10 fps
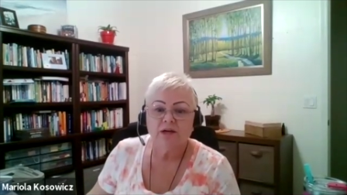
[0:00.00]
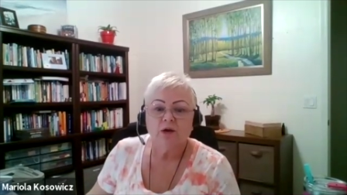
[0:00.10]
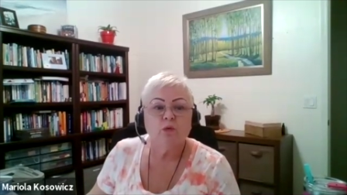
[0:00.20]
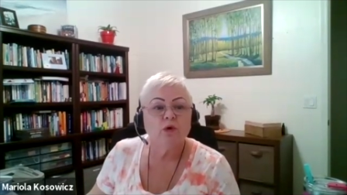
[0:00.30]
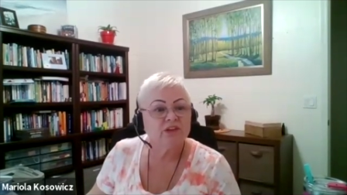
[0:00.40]

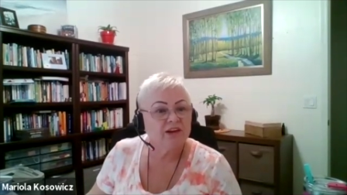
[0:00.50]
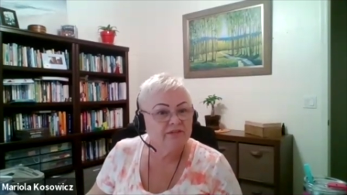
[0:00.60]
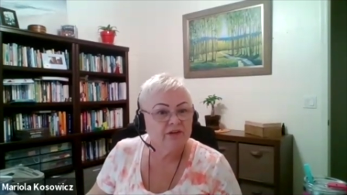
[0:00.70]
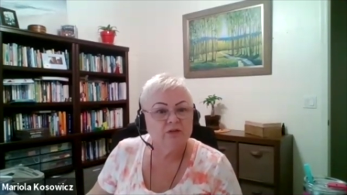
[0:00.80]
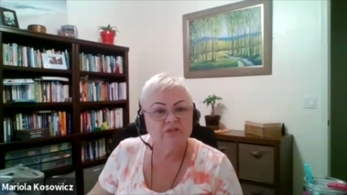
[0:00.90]
what
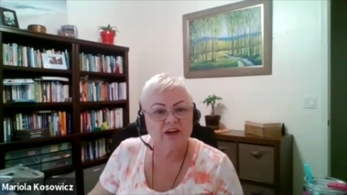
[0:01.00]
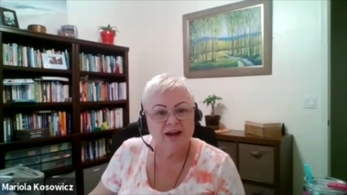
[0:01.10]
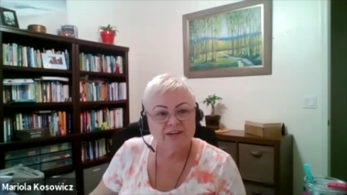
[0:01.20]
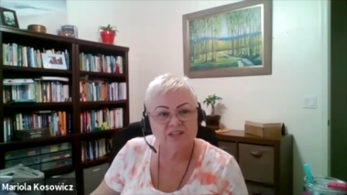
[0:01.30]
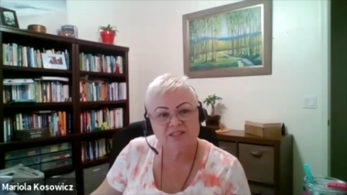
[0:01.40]
level of
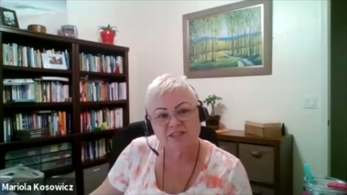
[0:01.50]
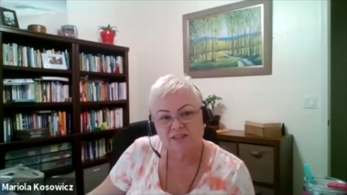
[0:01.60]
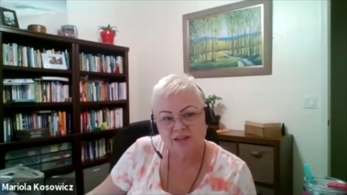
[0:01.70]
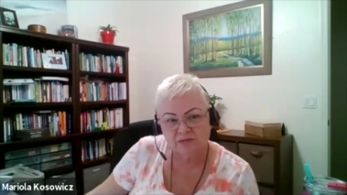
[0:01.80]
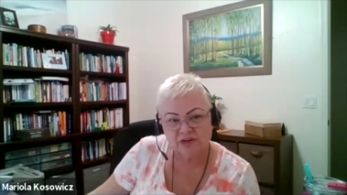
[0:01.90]
consciousness
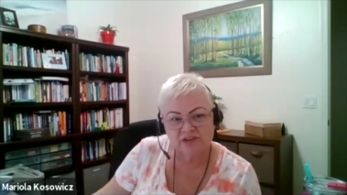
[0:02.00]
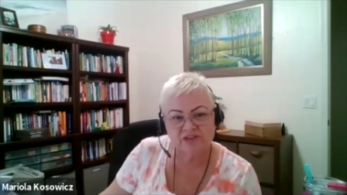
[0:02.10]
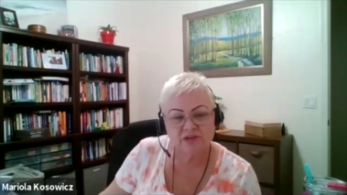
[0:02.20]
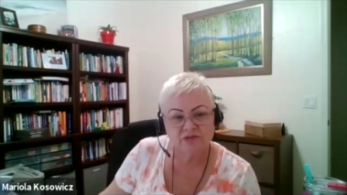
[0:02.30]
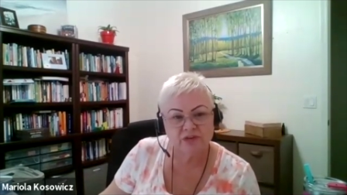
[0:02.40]
I'm
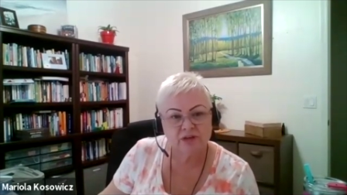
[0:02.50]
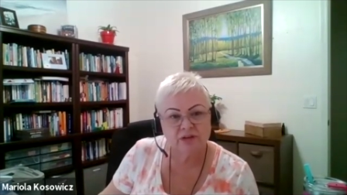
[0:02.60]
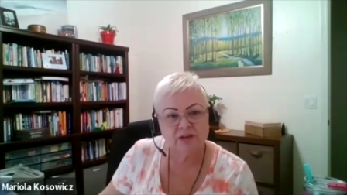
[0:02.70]
receiving